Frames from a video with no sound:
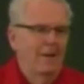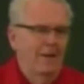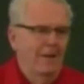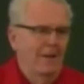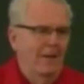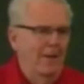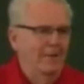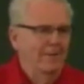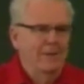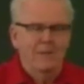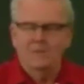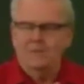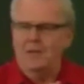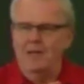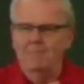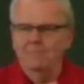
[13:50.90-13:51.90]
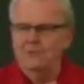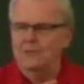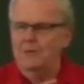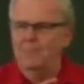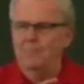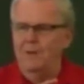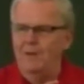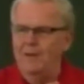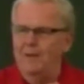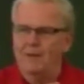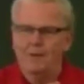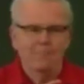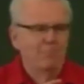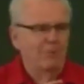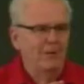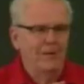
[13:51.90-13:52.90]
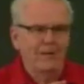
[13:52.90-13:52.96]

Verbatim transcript: it seems to be a complete